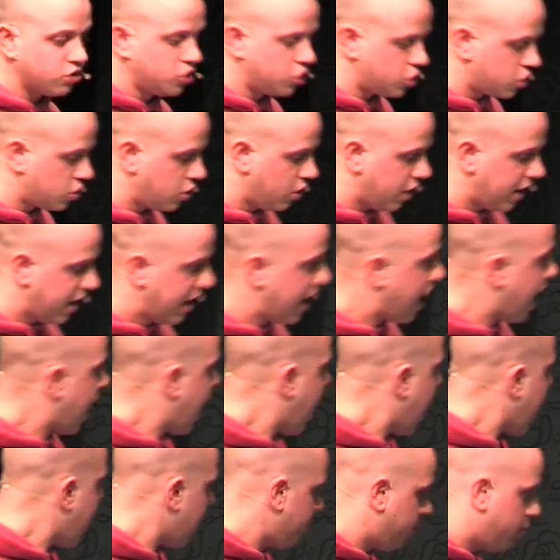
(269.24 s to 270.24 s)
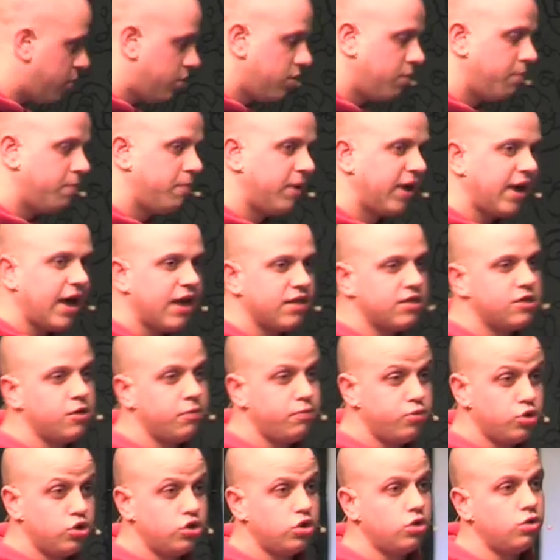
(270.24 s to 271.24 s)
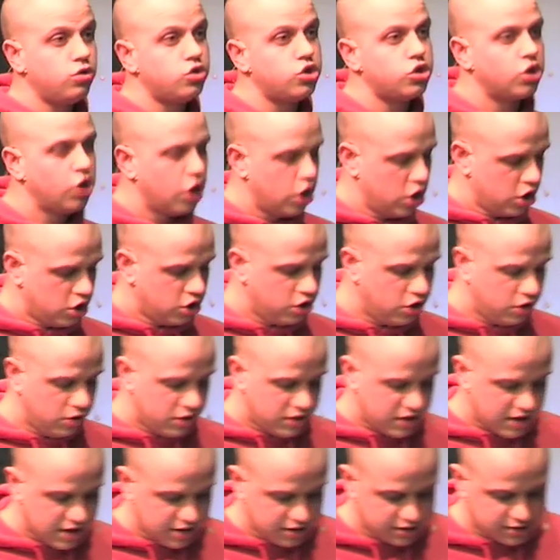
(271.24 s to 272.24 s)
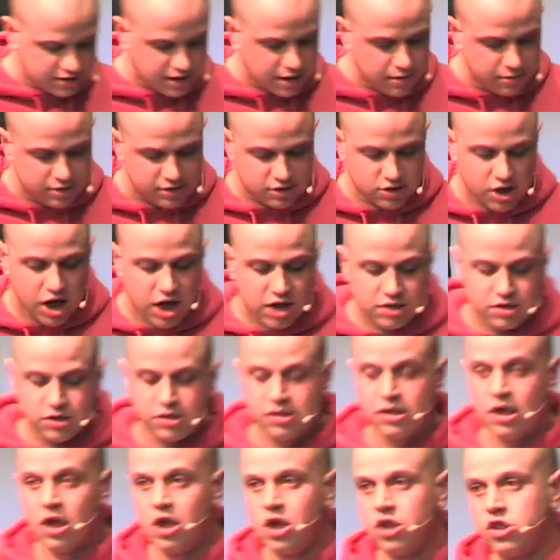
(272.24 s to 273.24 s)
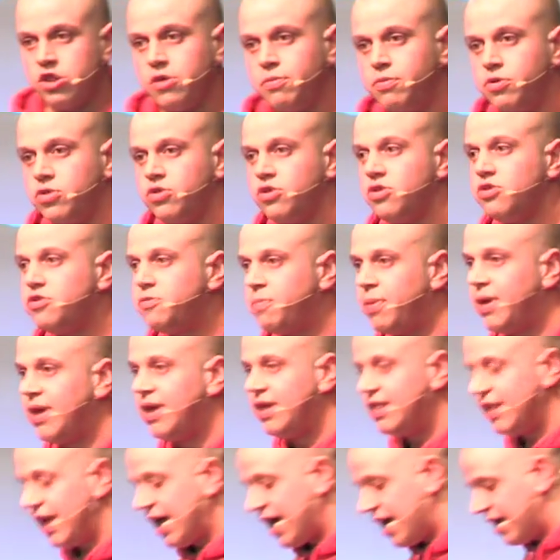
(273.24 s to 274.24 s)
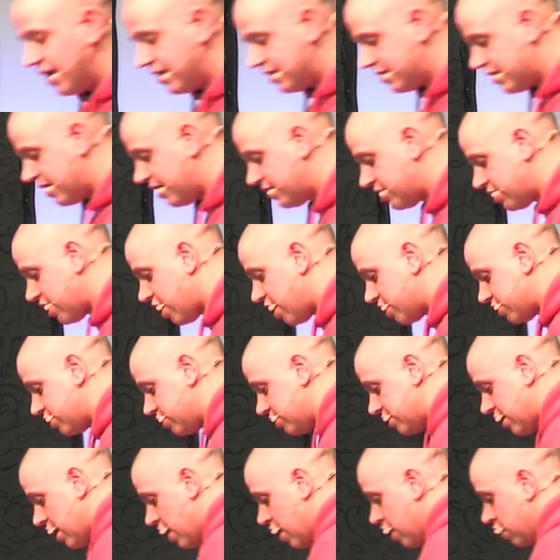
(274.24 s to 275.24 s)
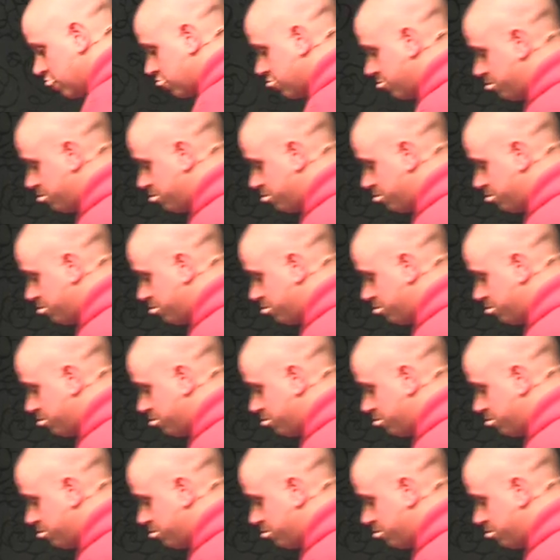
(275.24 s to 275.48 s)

Sculley, Apple began to produce new things. They started to produce PDAs, they started to